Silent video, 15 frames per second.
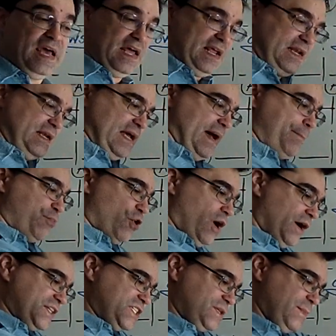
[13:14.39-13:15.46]
and
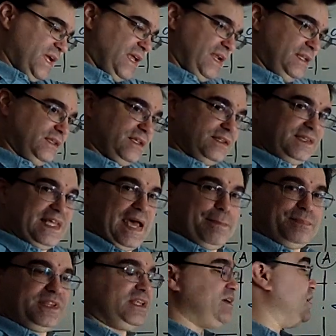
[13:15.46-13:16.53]
approximating the depth